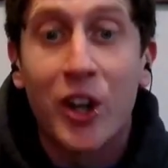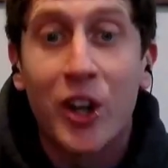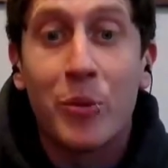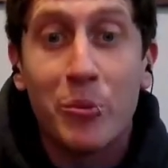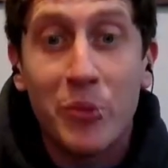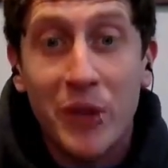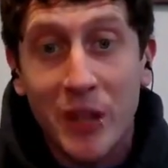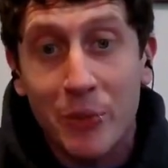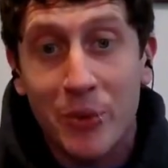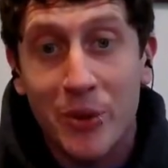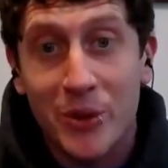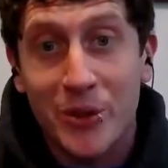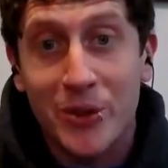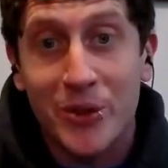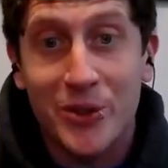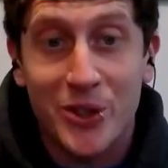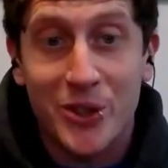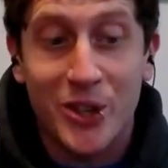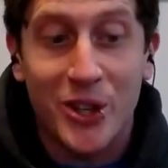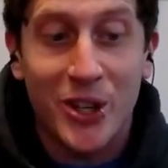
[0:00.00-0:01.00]
meat
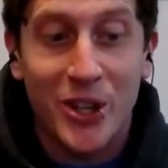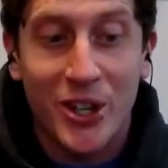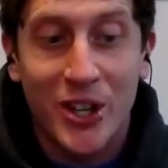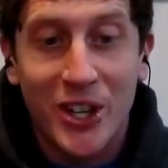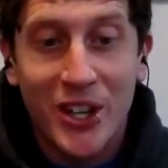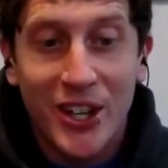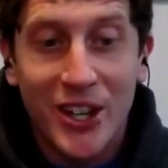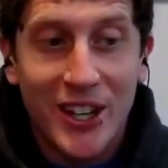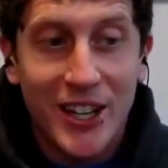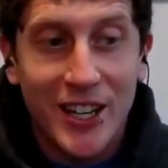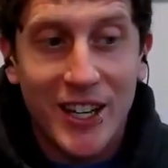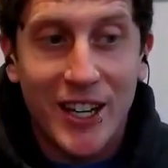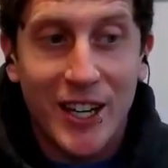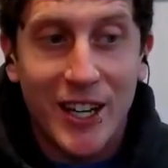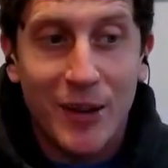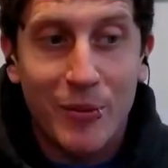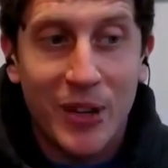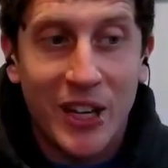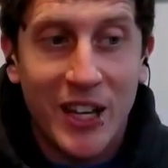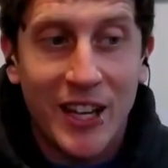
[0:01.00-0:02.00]
producer.
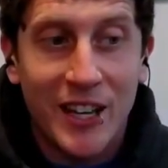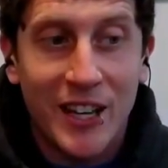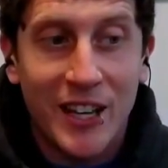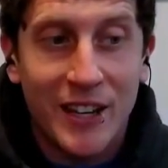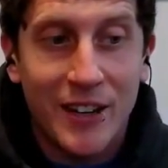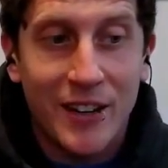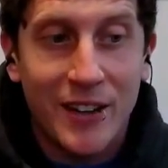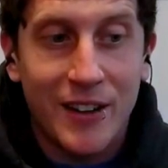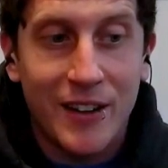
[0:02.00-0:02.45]
I think